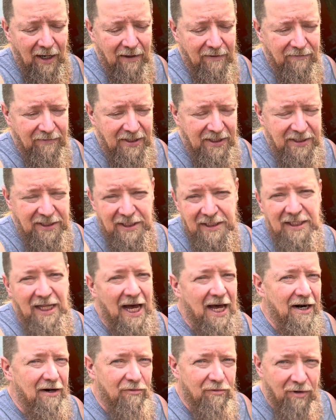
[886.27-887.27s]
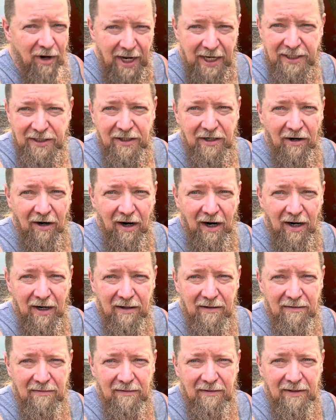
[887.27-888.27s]
This is not a race car.
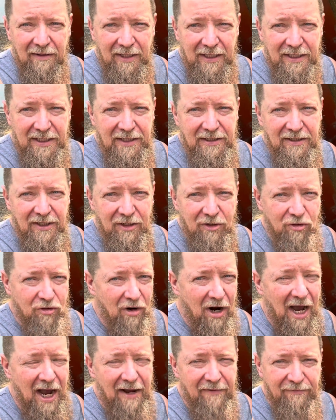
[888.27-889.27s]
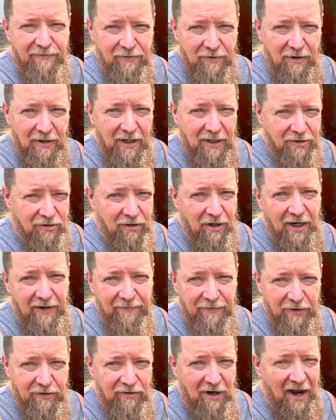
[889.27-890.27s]
This is a truck
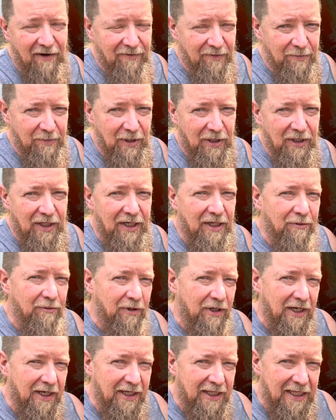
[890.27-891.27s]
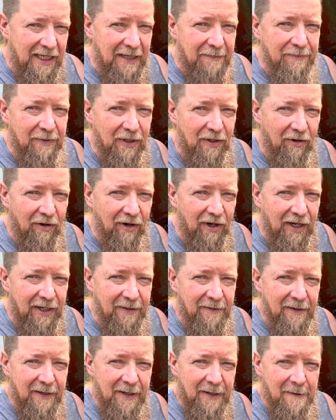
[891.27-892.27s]
for drivability. We're going to keep it
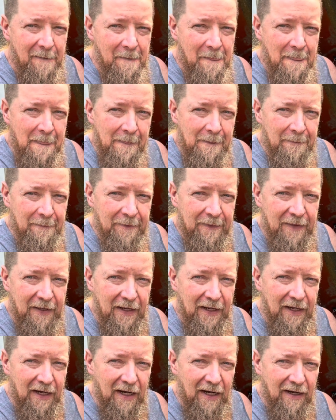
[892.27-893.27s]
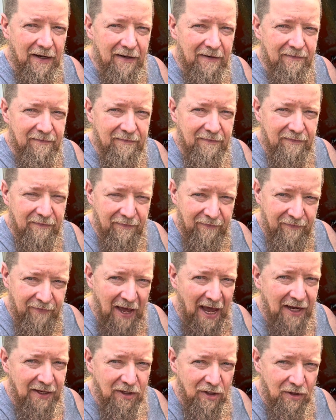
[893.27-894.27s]
on the
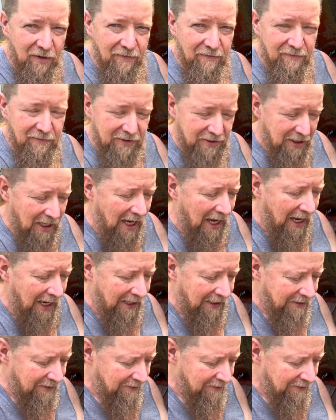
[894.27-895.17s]
vacuum side.